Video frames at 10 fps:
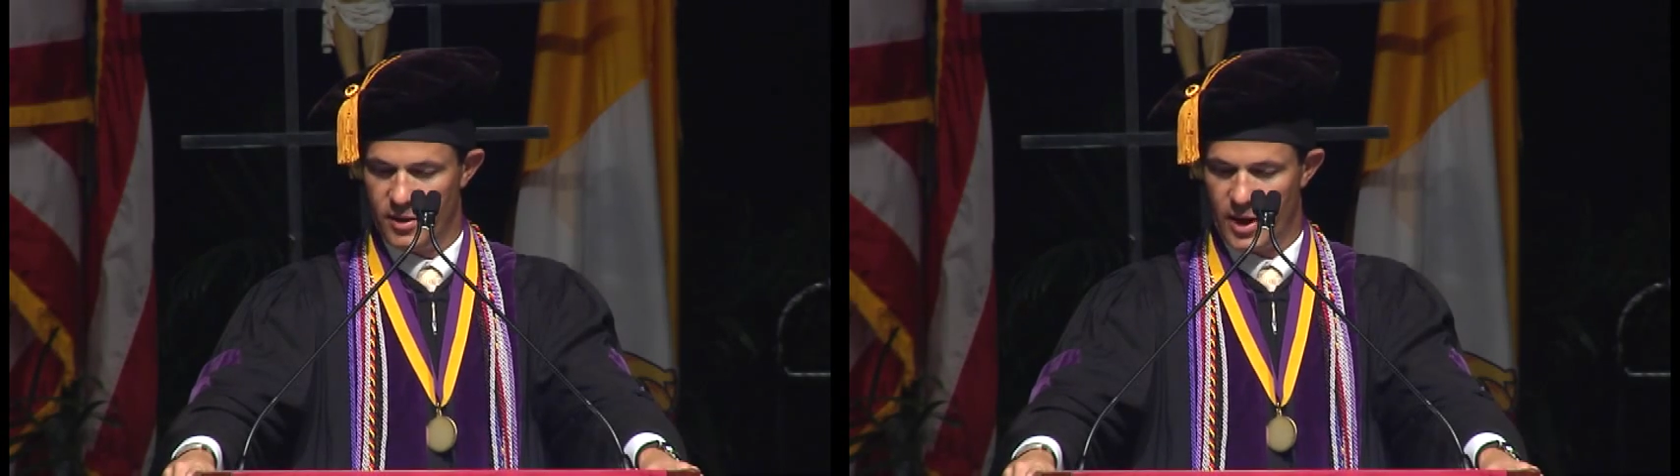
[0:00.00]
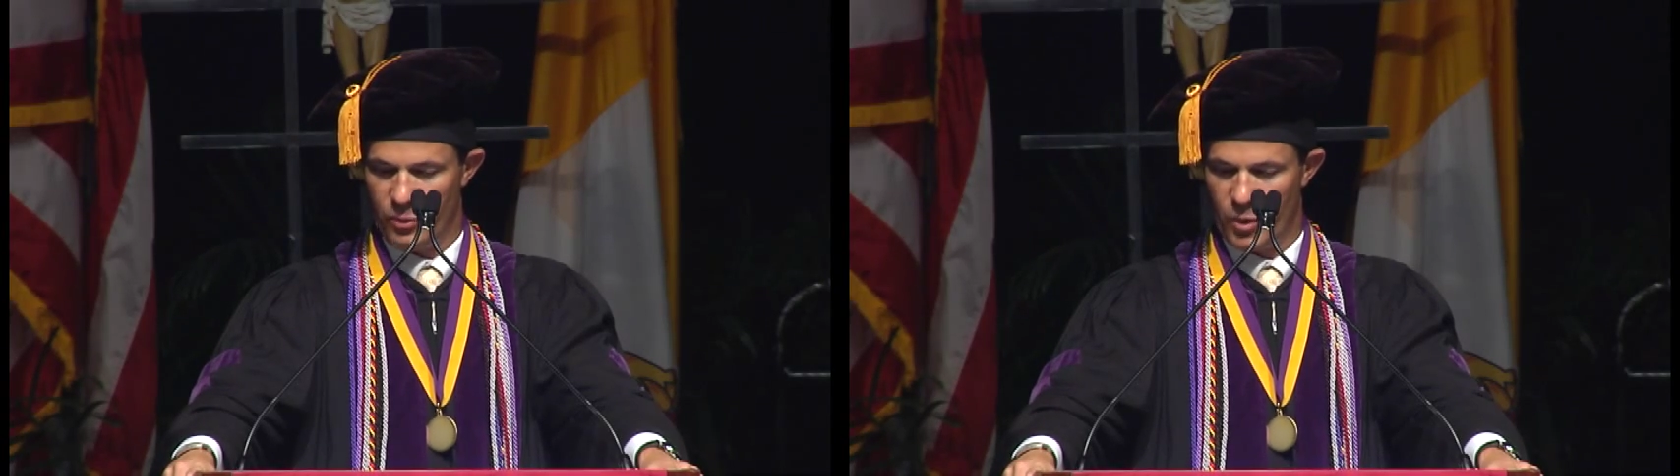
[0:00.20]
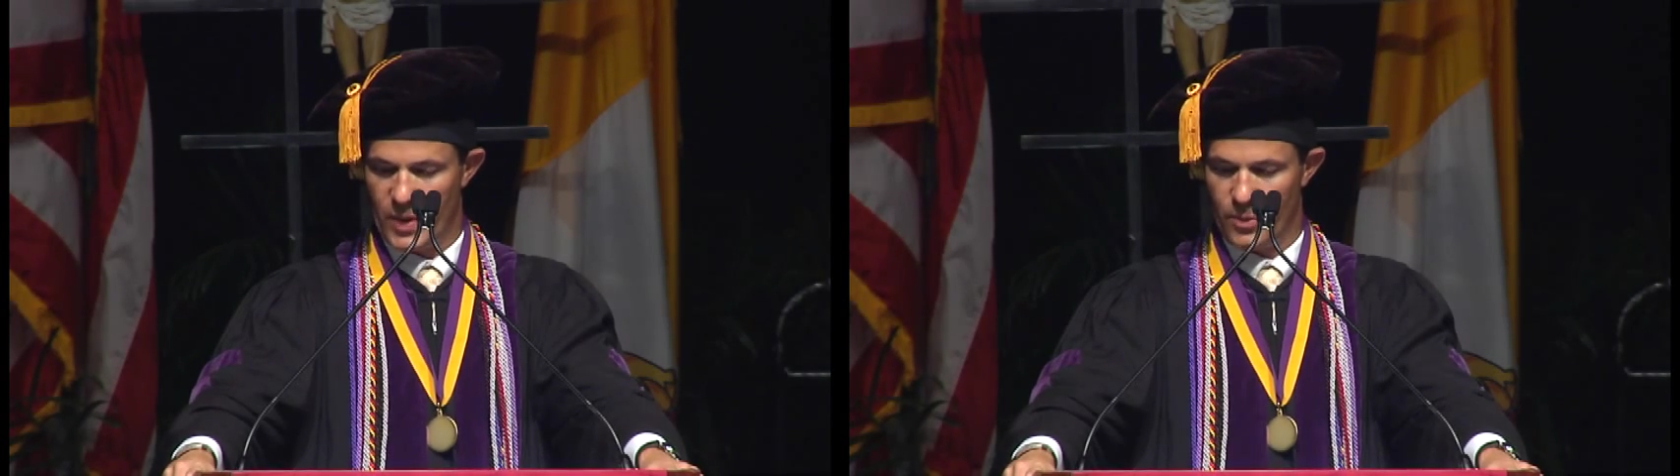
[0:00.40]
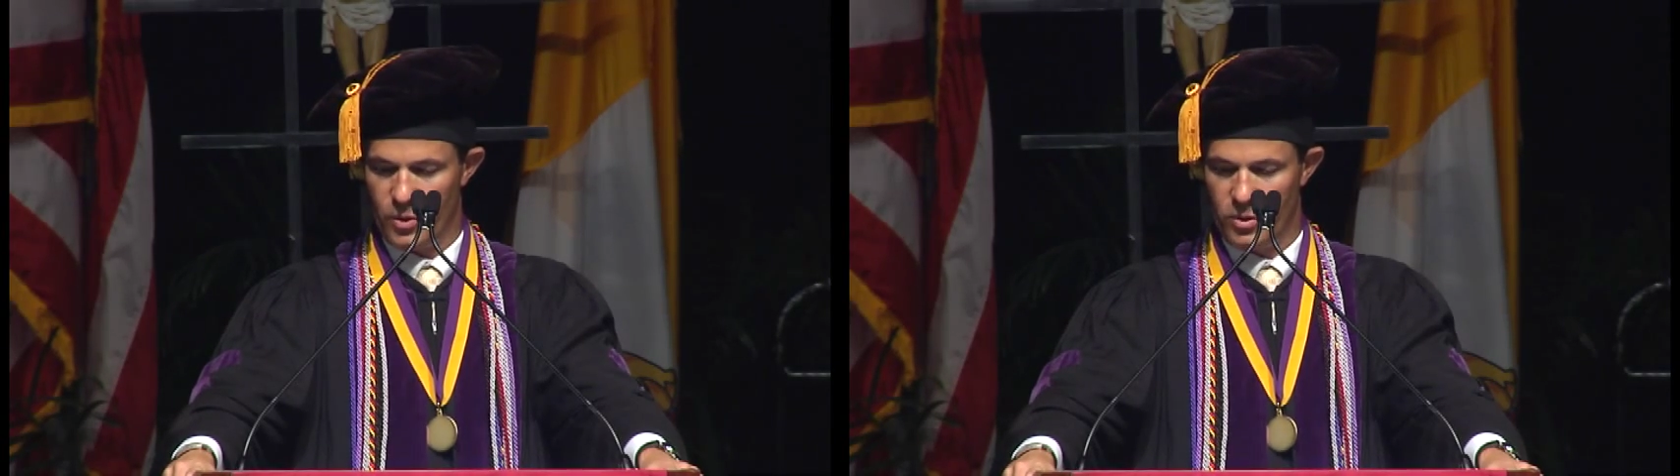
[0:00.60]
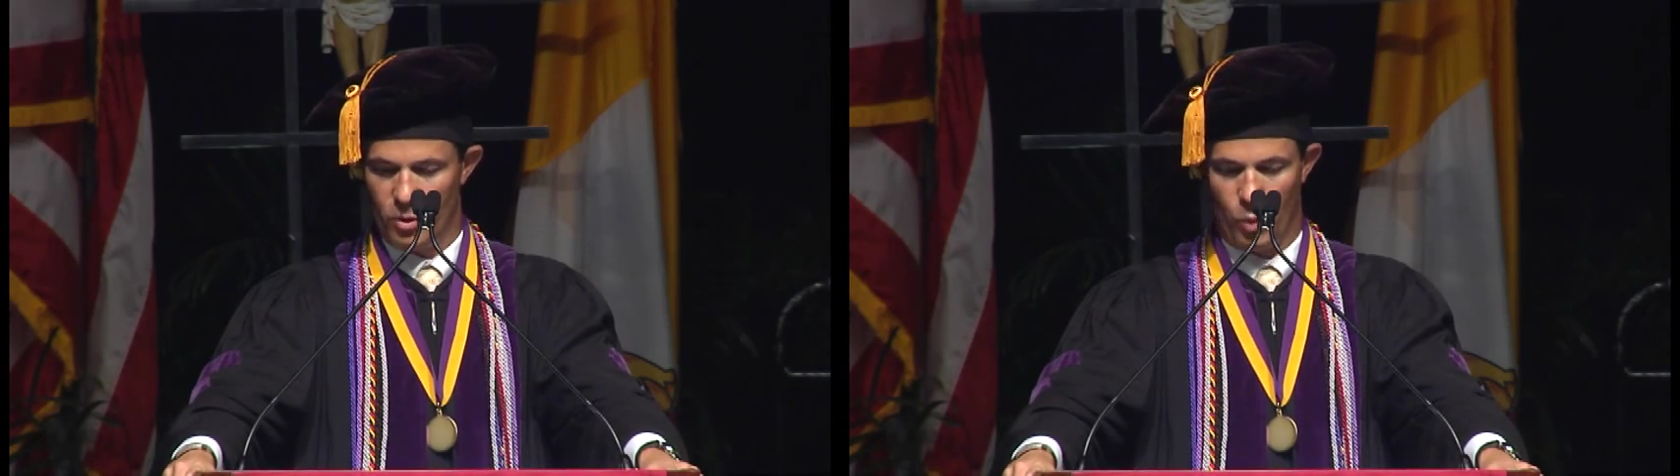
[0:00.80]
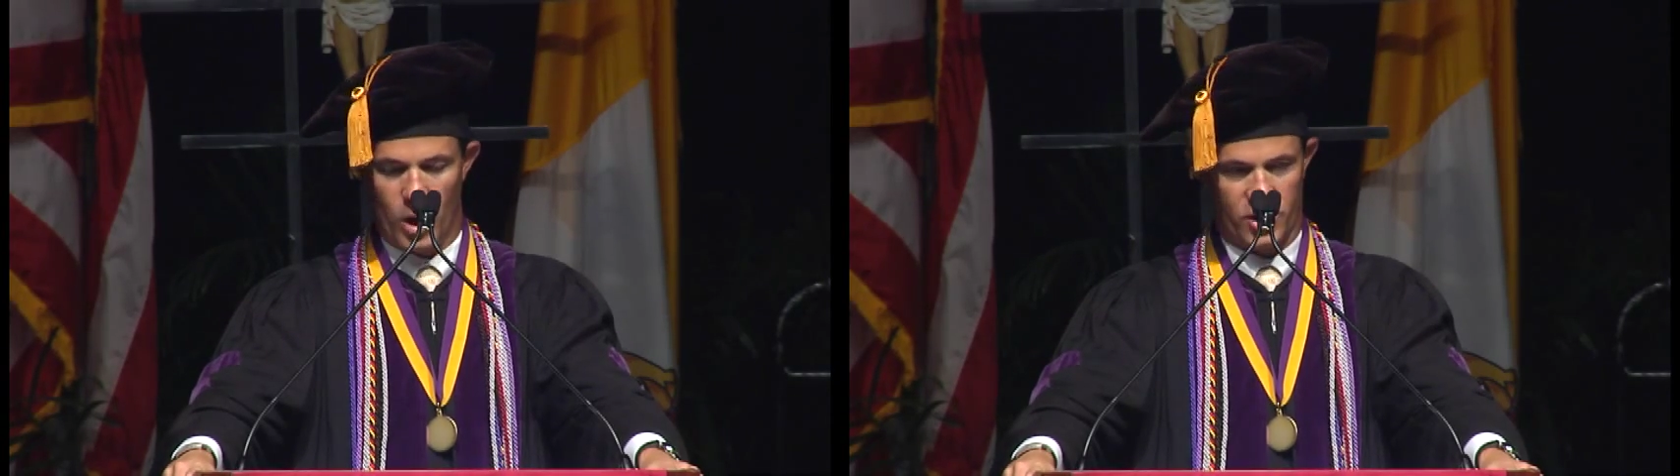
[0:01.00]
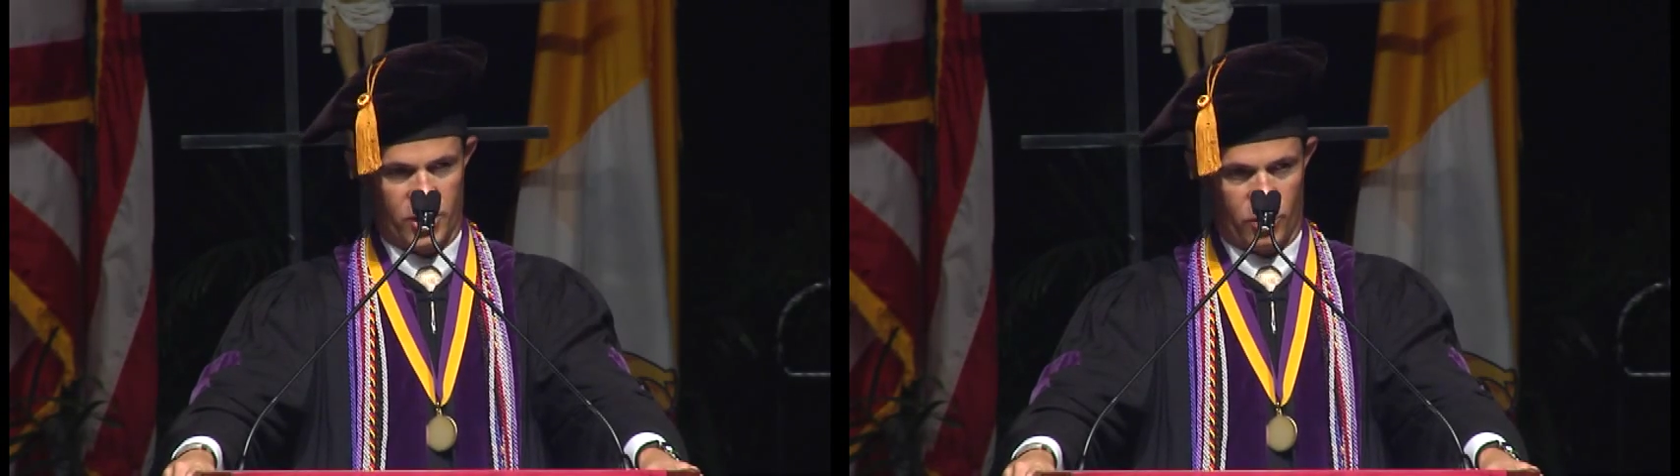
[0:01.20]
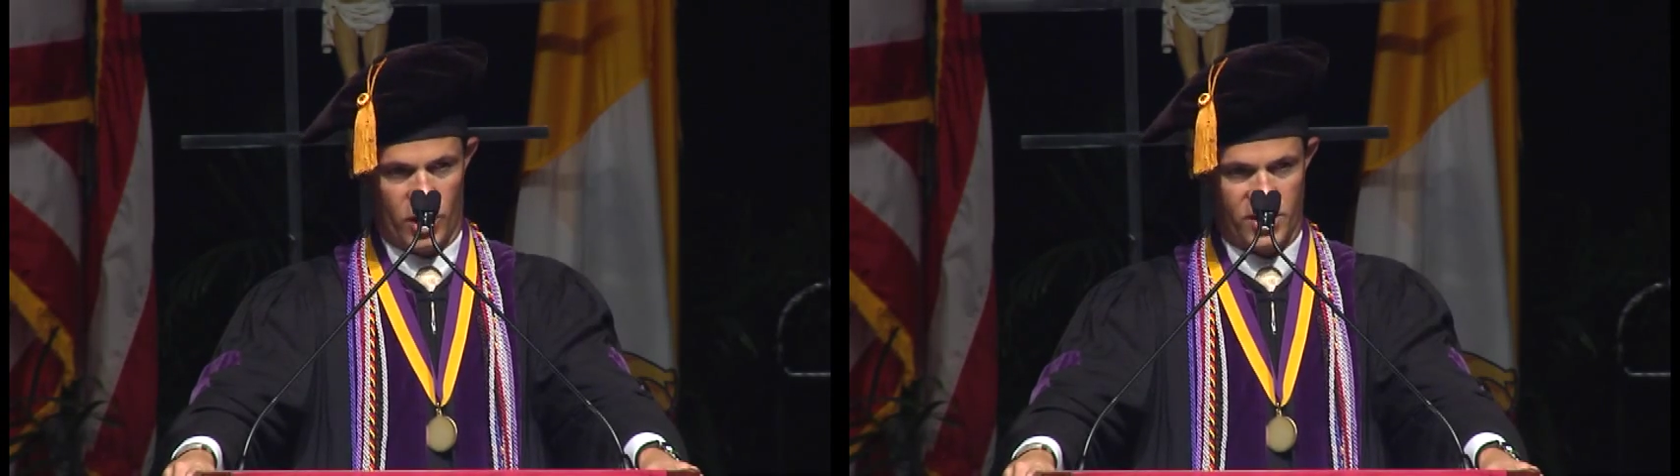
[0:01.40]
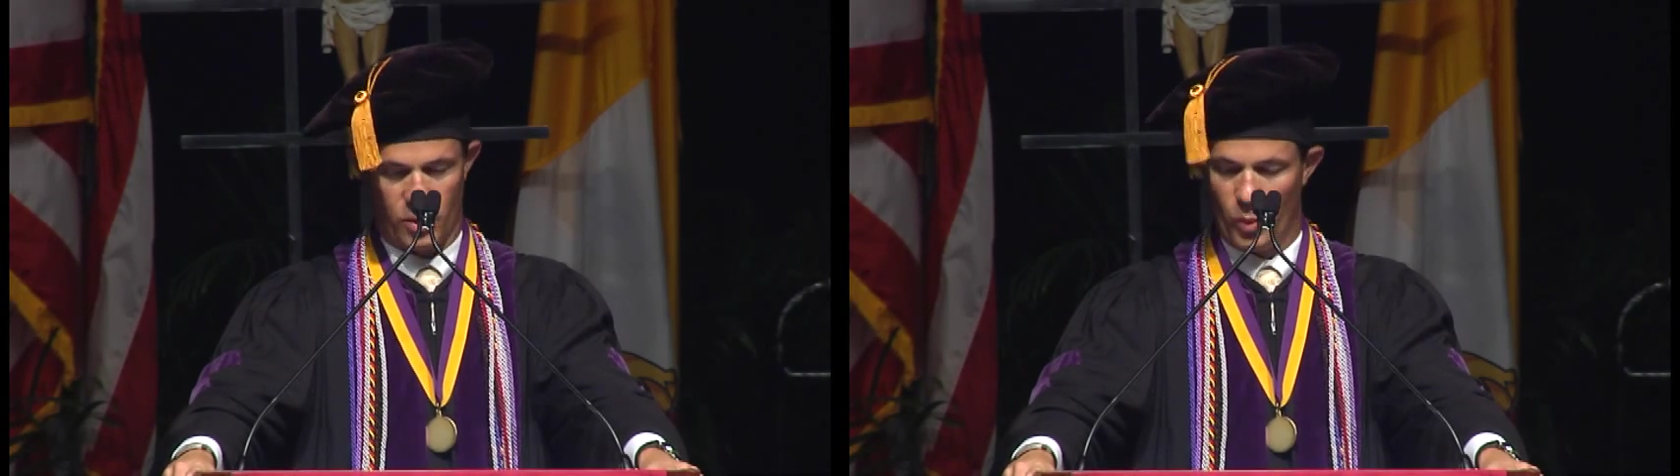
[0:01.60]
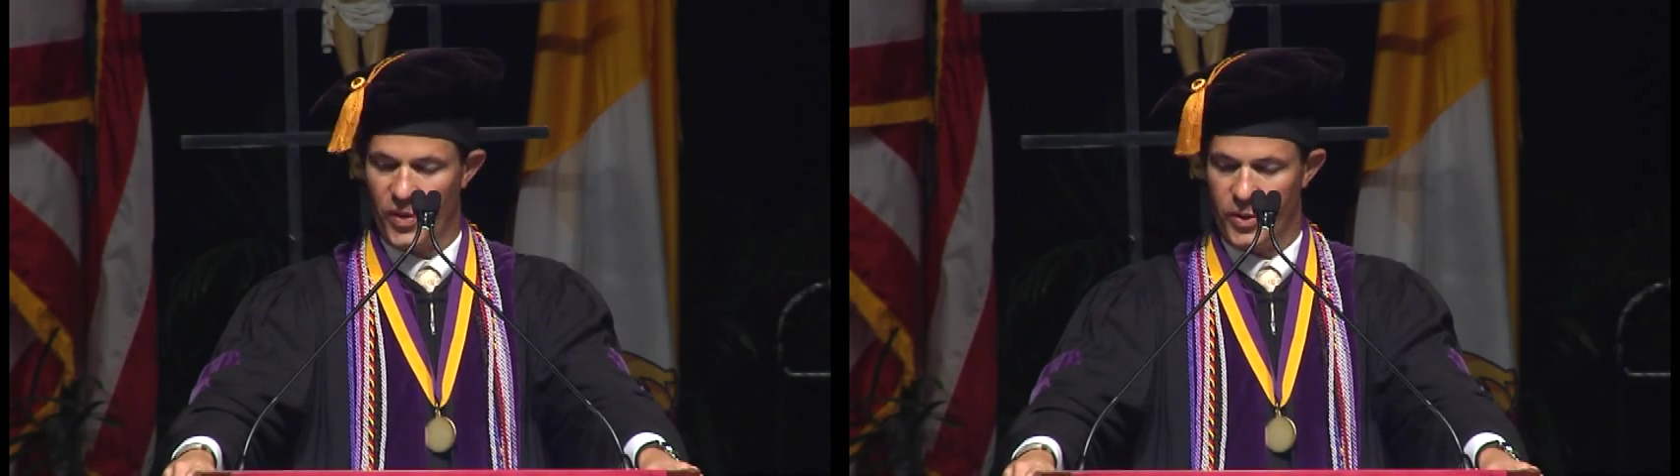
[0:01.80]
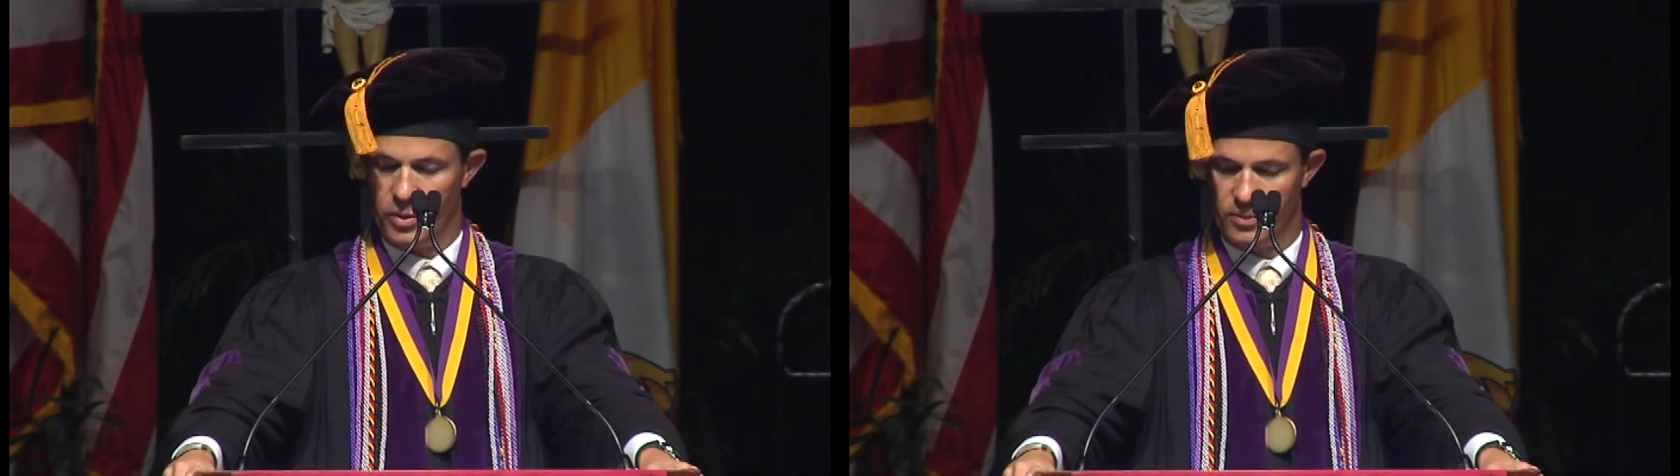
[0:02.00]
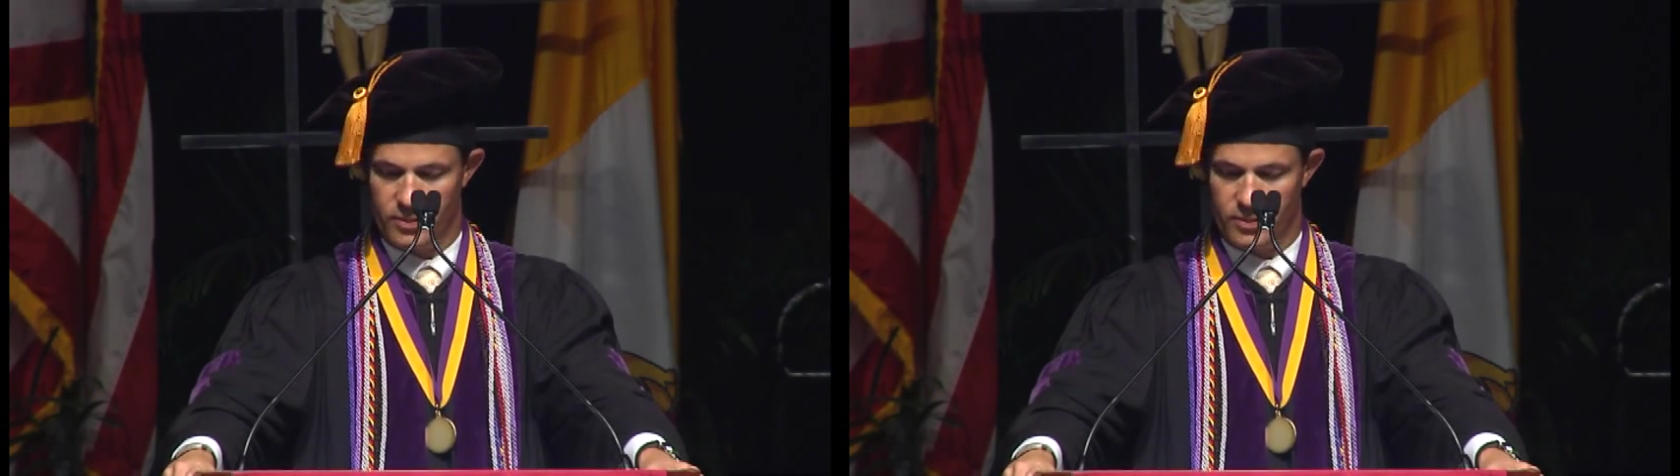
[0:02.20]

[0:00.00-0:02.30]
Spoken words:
and remember who walks across it with you.